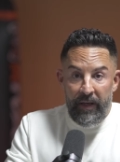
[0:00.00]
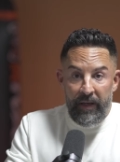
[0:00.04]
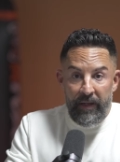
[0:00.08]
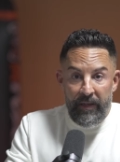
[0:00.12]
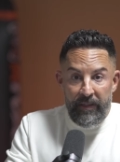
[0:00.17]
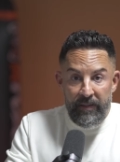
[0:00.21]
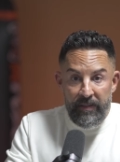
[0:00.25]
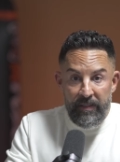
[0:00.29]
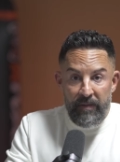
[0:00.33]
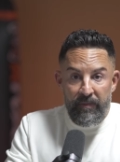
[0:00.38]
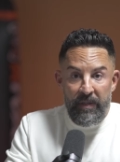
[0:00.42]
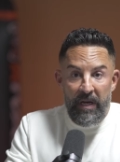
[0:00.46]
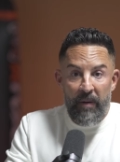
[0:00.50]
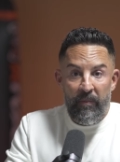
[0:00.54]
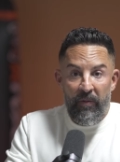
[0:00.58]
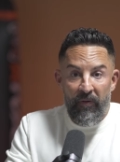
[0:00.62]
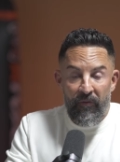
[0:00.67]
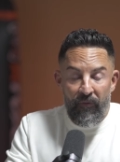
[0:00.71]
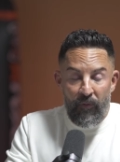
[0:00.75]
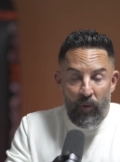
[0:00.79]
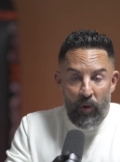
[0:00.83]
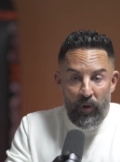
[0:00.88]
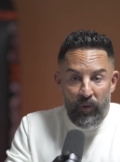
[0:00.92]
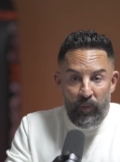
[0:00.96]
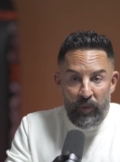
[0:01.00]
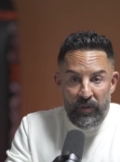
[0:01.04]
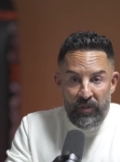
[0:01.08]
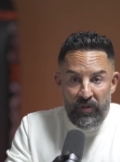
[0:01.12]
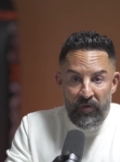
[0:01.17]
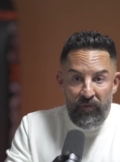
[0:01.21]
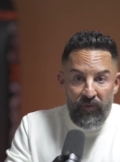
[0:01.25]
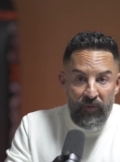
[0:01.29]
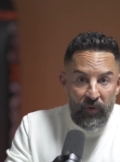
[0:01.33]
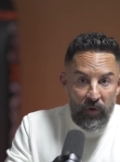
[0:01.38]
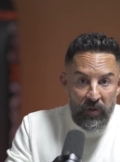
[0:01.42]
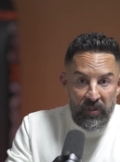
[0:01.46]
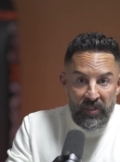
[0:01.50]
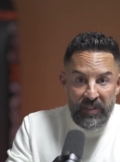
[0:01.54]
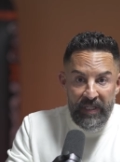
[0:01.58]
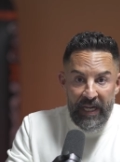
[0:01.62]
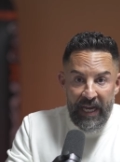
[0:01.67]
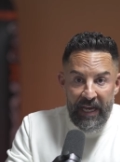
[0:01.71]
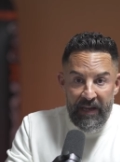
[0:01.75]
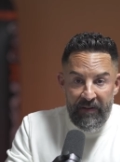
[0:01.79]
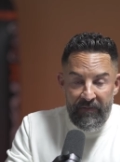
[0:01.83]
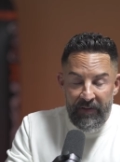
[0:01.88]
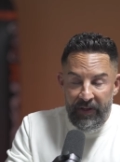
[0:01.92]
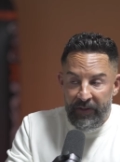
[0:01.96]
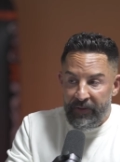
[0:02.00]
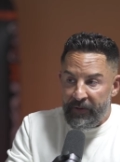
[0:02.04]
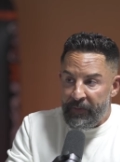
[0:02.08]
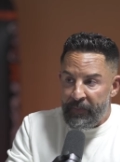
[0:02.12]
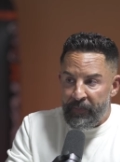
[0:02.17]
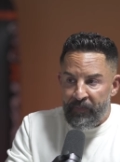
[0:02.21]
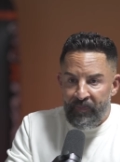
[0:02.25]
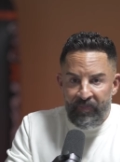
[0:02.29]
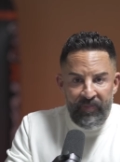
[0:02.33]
September 4th was the first day of it.